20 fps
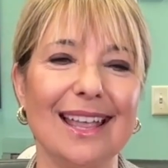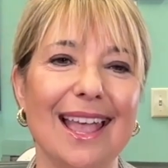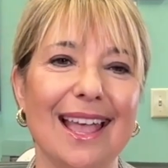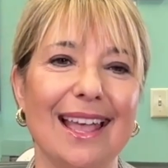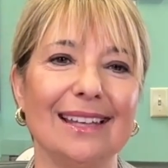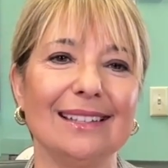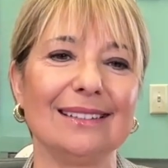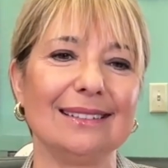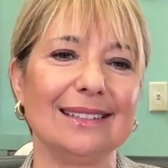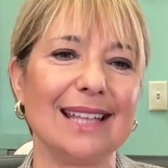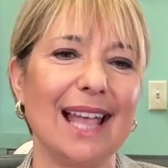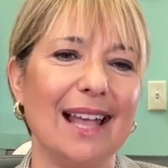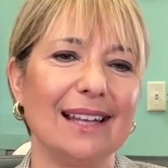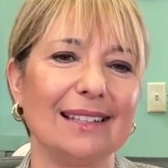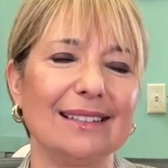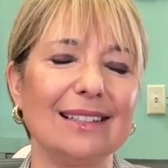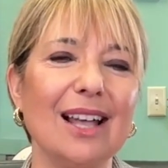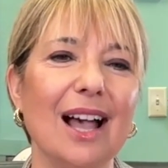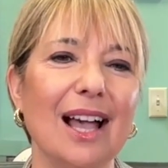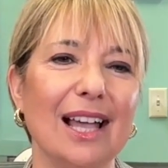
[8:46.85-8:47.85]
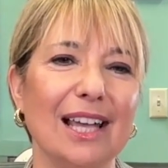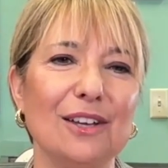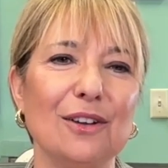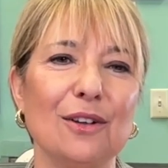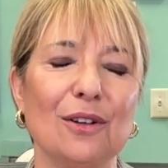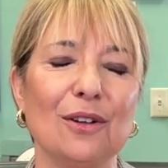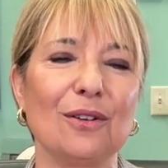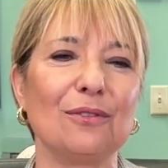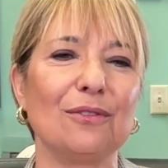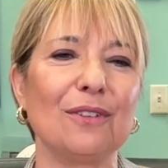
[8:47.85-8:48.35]
And that kind
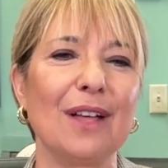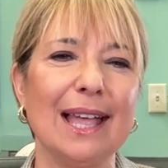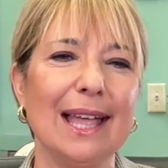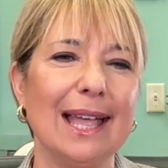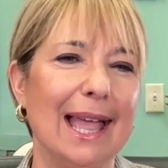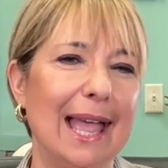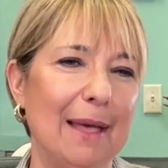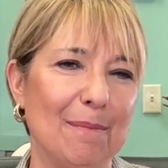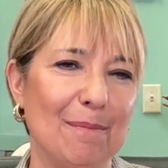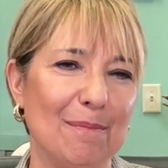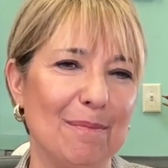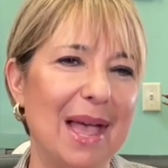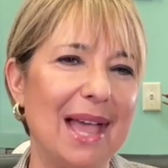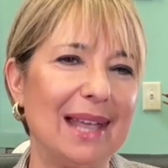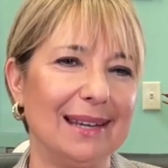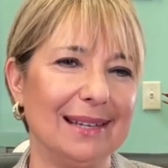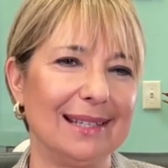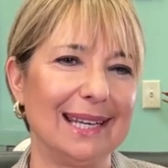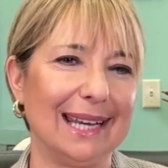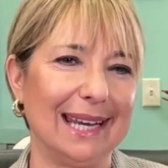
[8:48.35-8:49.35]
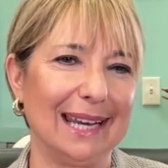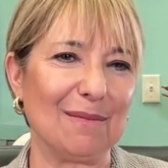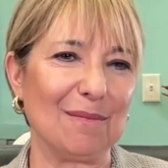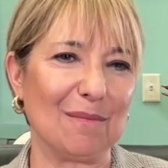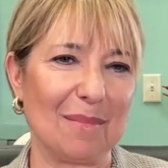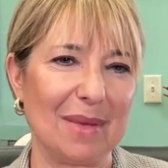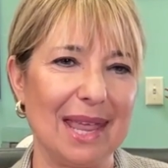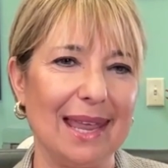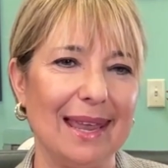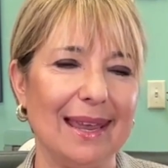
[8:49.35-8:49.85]
of embedded
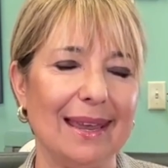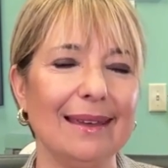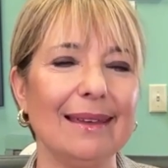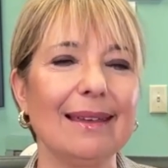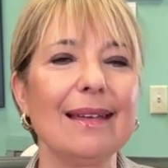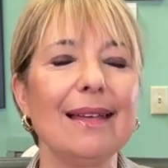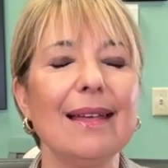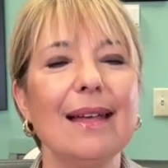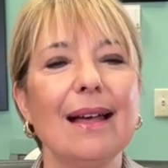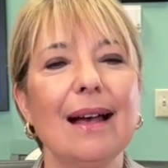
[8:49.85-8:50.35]
in me.